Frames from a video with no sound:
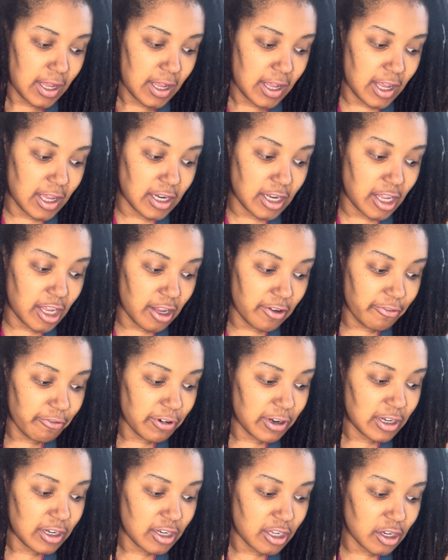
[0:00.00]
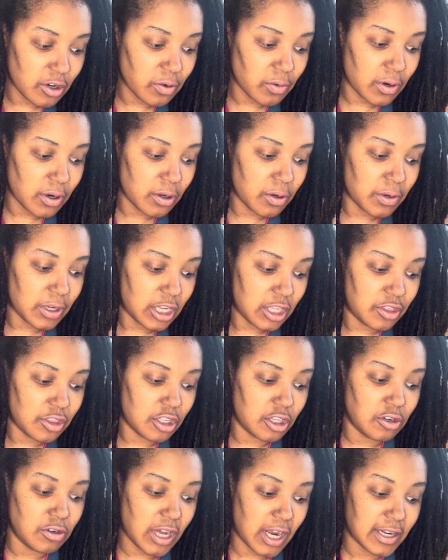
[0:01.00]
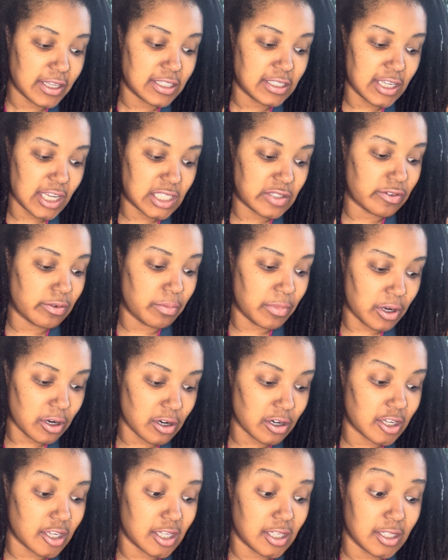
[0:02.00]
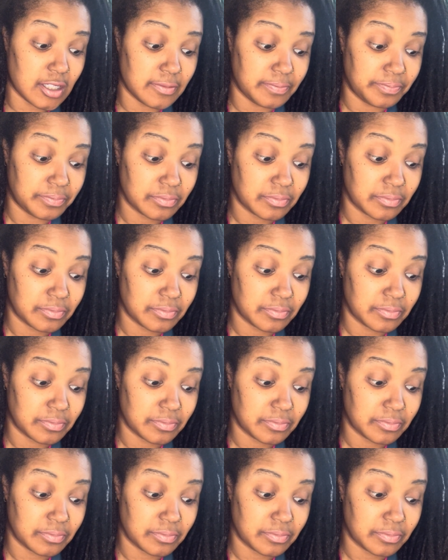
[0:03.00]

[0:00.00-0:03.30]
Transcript: And every Negro in the United States of America